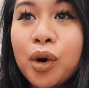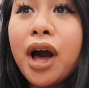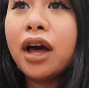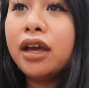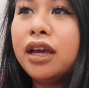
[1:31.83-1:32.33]

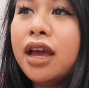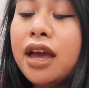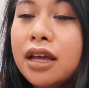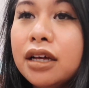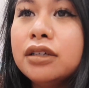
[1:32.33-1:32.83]
I
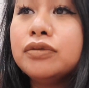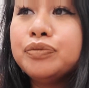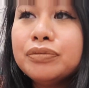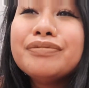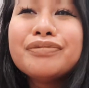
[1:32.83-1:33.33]

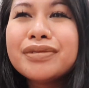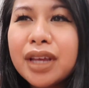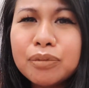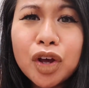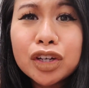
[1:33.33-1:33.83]

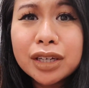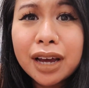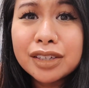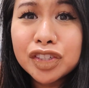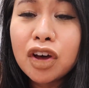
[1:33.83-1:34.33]
I'm talking
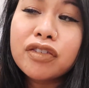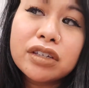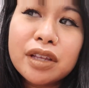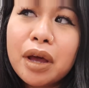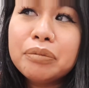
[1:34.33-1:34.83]
kind of soft
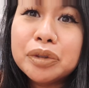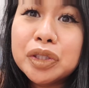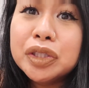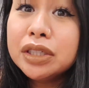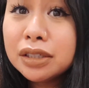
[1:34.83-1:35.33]
because I'm
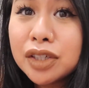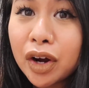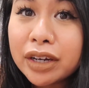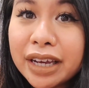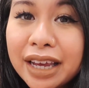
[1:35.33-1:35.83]
in
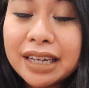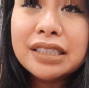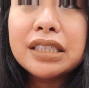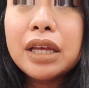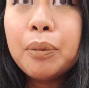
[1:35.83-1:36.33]
Target and
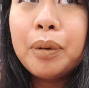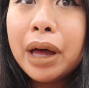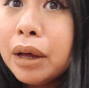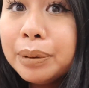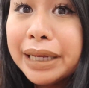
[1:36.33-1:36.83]
it's
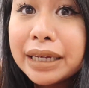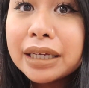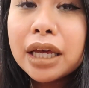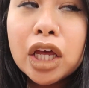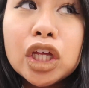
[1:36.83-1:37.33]
public,
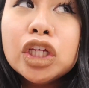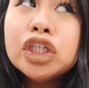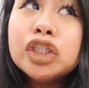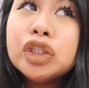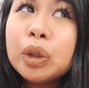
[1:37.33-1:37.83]

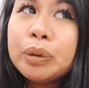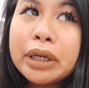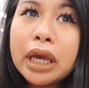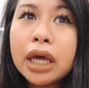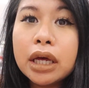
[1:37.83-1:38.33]
so
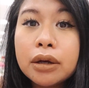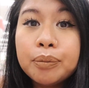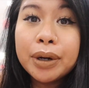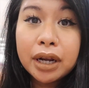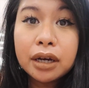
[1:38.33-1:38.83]
yeah.
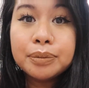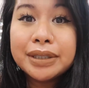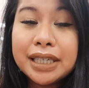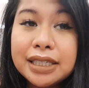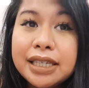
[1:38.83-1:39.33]
But
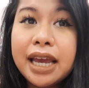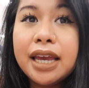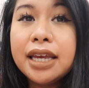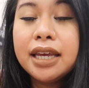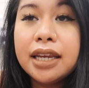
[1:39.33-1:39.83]
um
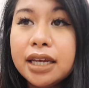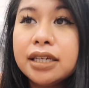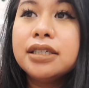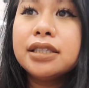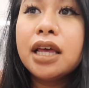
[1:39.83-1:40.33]
today it
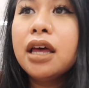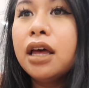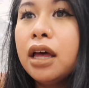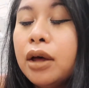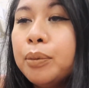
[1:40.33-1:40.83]
is
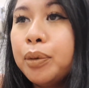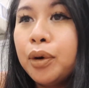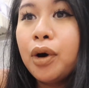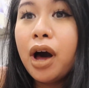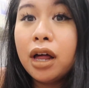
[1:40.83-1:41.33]

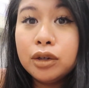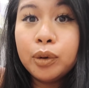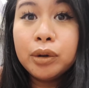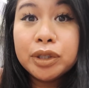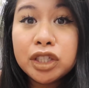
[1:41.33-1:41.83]

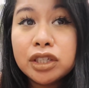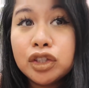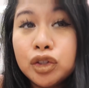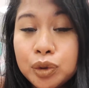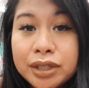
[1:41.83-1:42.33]
Po'alua, which
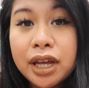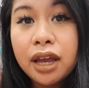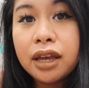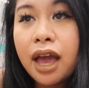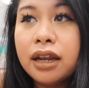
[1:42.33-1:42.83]
is
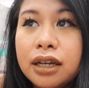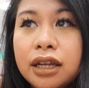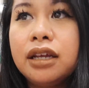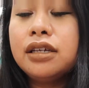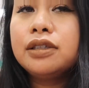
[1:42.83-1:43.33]
Tuesday, and
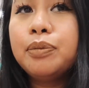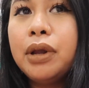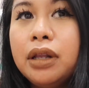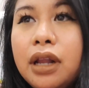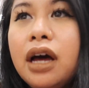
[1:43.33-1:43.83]
it is
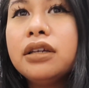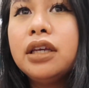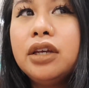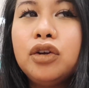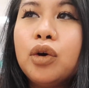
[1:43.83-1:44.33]

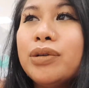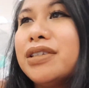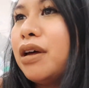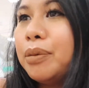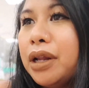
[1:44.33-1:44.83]
Malaki, no it's
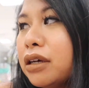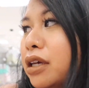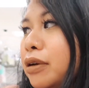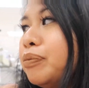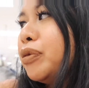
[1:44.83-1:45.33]
not
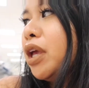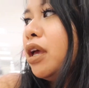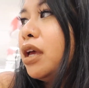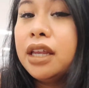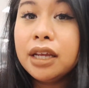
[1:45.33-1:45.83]
Malaki,
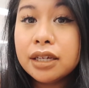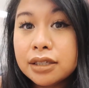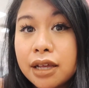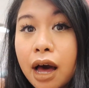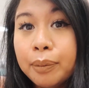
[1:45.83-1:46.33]
it
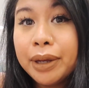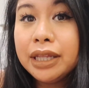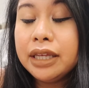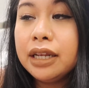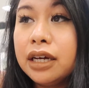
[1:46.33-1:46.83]
is
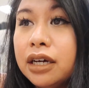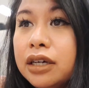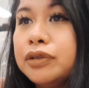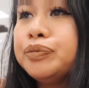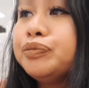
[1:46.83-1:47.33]

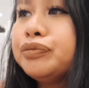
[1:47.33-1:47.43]
Apelila,